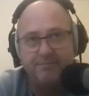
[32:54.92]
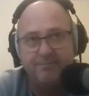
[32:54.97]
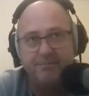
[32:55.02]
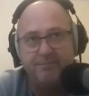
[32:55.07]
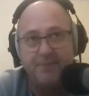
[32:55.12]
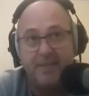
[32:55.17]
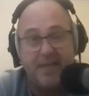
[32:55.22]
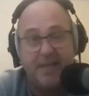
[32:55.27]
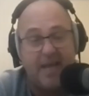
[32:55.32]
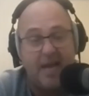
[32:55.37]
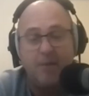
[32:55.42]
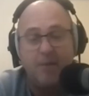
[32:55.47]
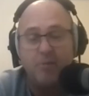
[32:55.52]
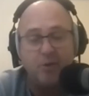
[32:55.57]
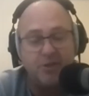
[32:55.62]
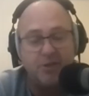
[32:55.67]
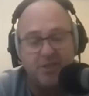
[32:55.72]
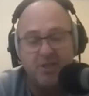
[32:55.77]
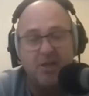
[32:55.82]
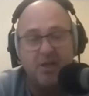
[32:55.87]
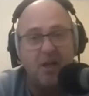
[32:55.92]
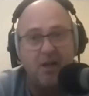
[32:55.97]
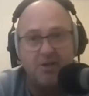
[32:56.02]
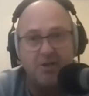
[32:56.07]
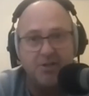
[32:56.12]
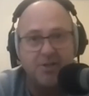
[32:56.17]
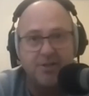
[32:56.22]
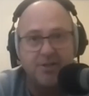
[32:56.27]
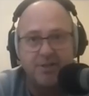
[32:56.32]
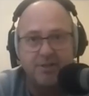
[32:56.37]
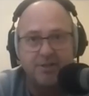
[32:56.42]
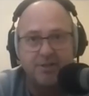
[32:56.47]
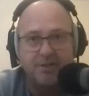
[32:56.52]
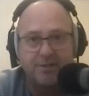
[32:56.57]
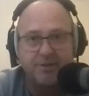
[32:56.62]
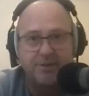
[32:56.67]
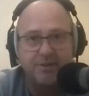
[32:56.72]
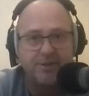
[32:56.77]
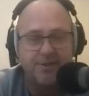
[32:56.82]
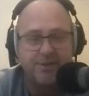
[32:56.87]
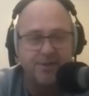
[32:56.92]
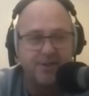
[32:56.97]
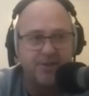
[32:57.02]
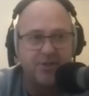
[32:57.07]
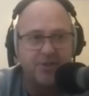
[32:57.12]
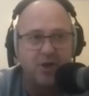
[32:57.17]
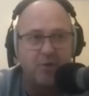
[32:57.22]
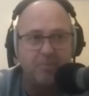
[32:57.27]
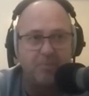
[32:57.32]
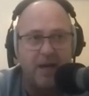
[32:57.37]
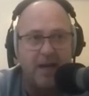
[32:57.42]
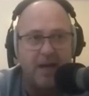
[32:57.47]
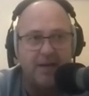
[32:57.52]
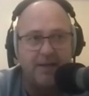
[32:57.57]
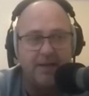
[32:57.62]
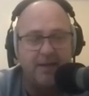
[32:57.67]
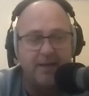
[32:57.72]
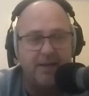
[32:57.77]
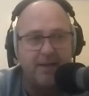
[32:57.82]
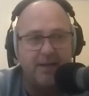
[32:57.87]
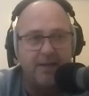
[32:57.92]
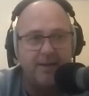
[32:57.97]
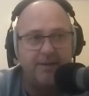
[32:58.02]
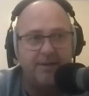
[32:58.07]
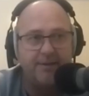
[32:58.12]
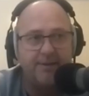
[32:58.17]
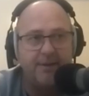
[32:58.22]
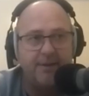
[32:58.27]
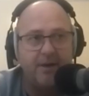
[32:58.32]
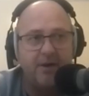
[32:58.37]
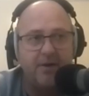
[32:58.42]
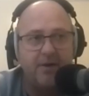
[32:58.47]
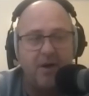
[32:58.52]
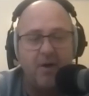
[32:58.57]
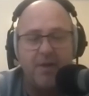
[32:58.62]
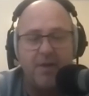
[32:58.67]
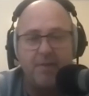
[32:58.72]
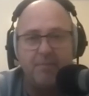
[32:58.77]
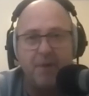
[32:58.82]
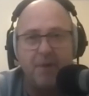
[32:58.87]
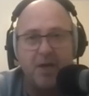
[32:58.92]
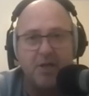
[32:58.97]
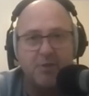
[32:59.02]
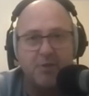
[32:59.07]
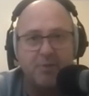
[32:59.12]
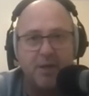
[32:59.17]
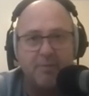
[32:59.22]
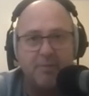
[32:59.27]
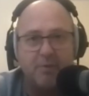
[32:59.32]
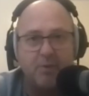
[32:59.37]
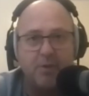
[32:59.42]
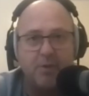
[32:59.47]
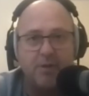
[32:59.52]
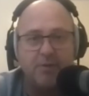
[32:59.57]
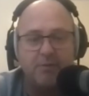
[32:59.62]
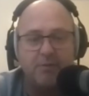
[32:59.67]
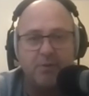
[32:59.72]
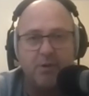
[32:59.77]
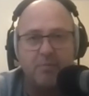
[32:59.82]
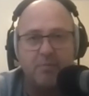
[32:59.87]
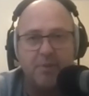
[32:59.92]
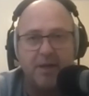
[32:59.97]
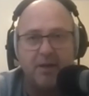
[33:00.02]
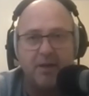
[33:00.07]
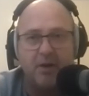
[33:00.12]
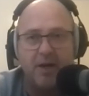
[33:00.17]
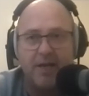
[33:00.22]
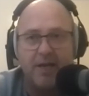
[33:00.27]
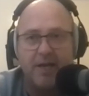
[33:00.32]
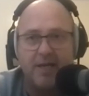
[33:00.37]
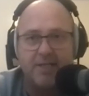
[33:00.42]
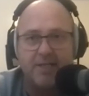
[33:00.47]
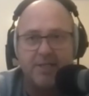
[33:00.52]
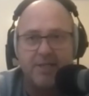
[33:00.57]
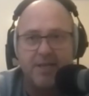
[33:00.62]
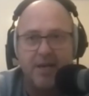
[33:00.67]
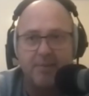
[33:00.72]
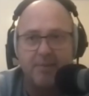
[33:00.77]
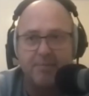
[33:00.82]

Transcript: the Cowboys close to the top 8. And I think most people were a bit like us in our